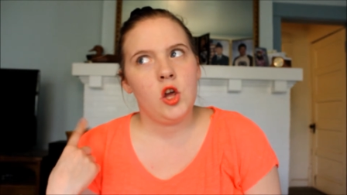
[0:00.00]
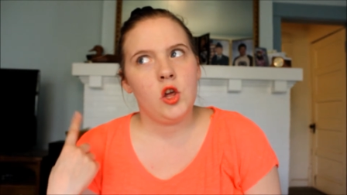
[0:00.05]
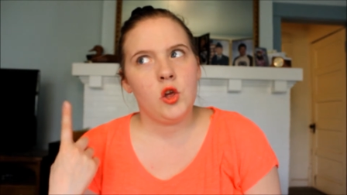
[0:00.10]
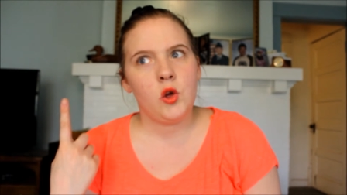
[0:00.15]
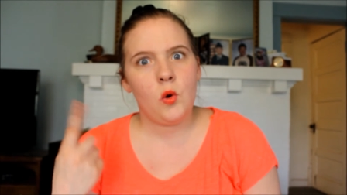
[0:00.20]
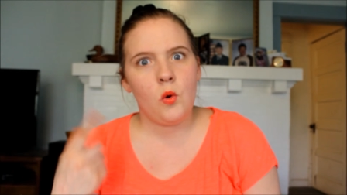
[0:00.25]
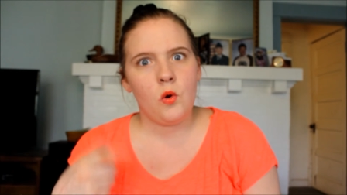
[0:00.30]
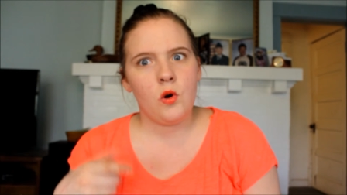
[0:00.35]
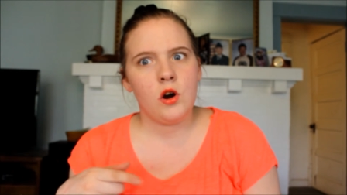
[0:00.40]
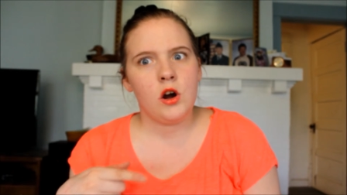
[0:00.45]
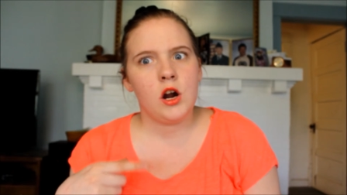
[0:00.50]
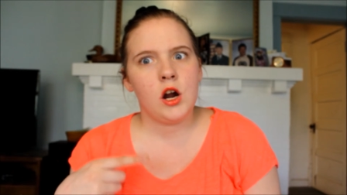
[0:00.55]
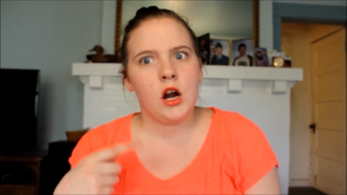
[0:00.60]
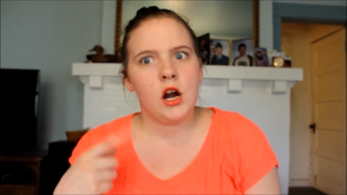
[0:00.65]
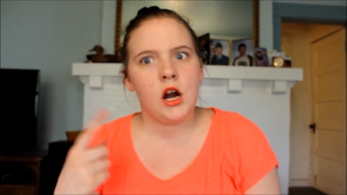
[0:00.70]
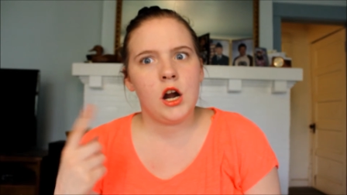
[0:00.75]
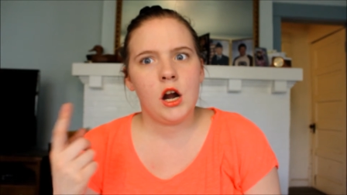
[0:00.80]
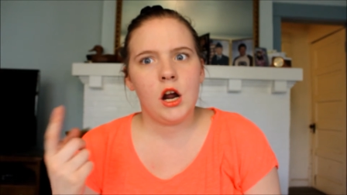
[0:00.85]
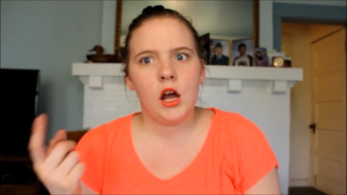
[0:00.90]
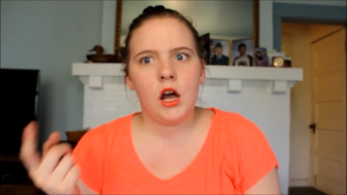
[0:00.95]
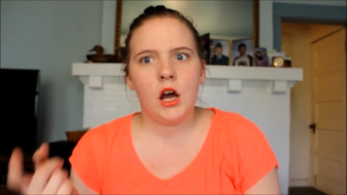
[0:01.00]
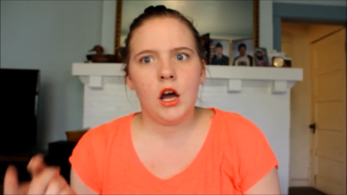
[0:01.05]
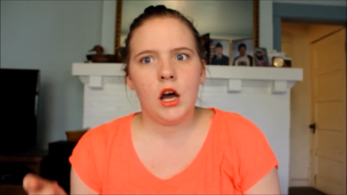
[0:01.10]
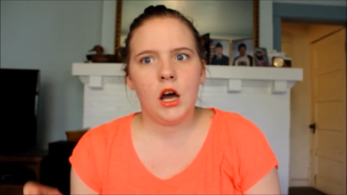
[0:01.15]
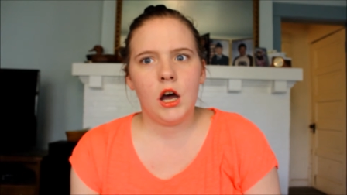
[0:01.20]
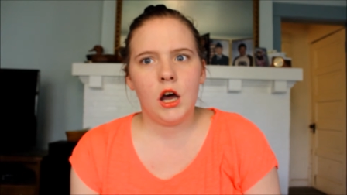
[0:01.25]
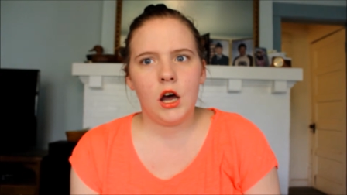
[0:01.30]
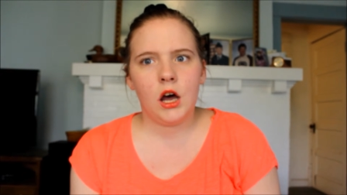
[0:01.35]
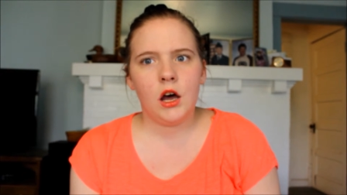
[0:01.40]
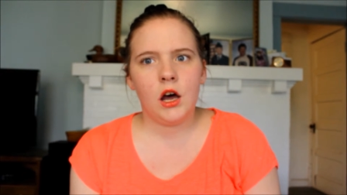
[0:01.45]
your,
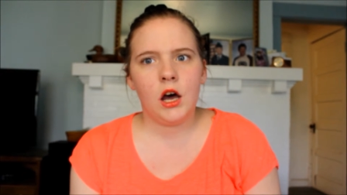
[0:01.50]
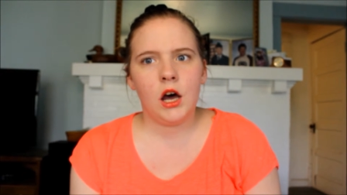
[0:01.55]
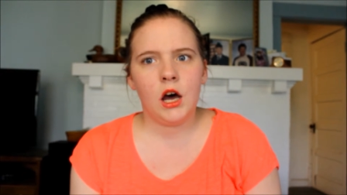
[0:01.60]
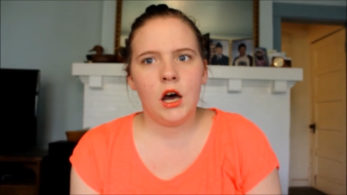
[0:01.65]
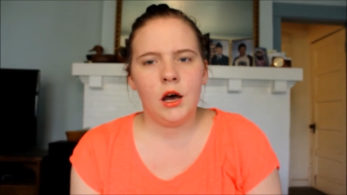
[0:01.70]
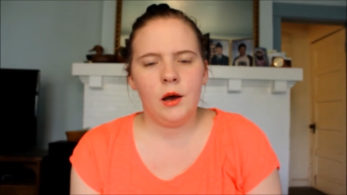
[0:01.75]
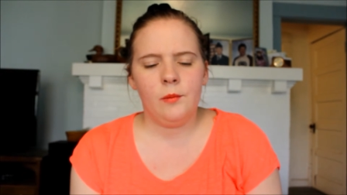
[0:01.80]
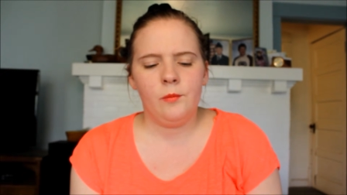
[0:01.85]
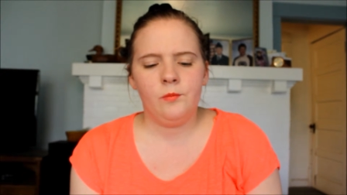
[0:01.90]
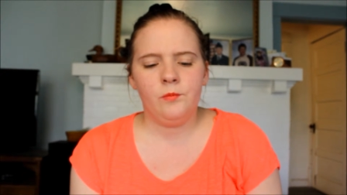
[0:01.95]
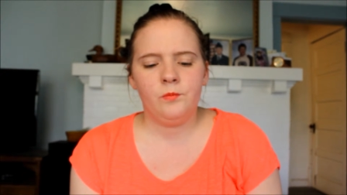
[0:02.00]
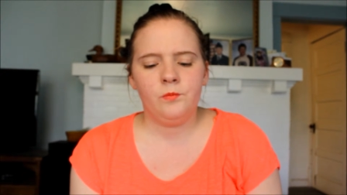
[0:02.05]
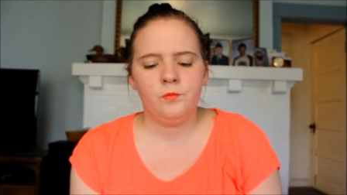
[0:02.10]
um,